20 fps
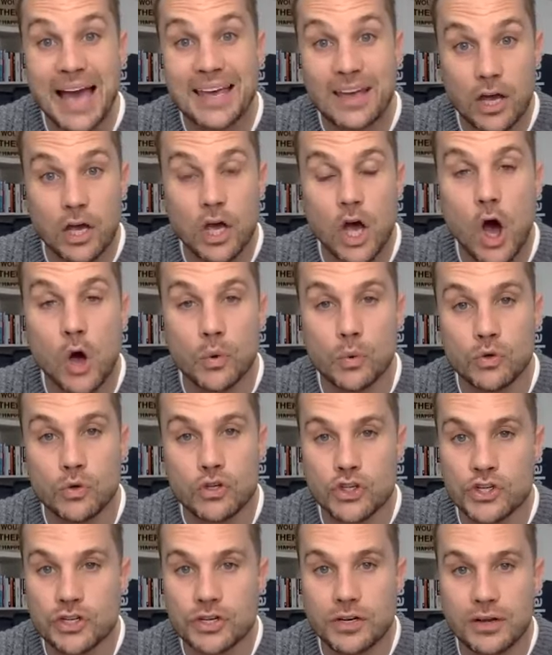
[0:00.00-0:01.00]
a
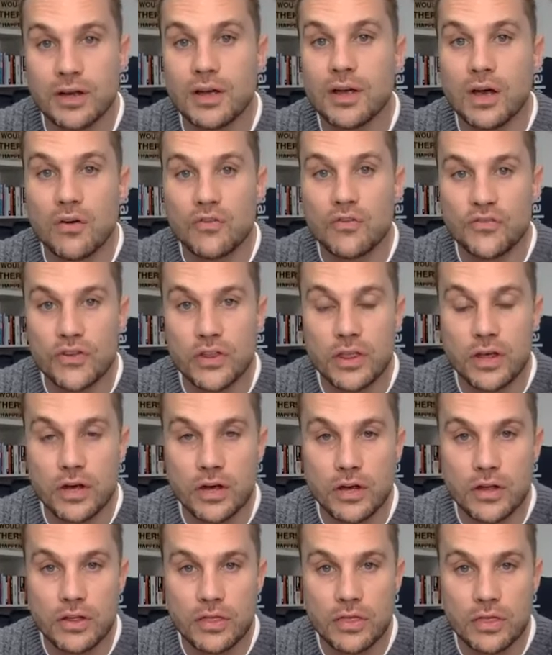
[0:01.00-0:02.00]
coach for
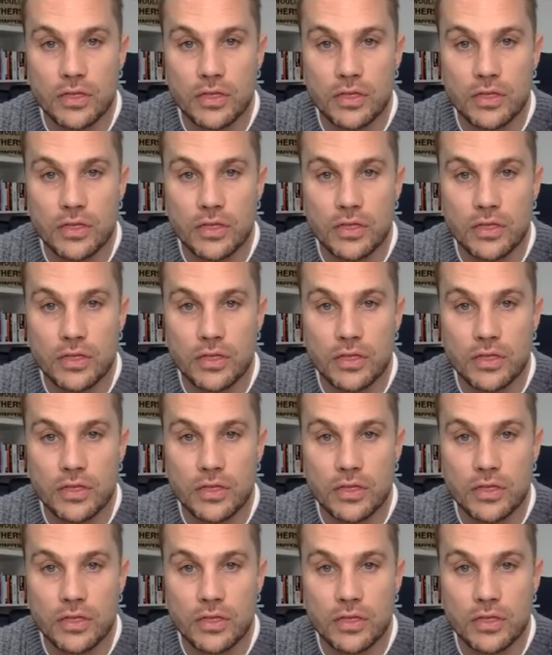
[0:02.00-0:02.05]
the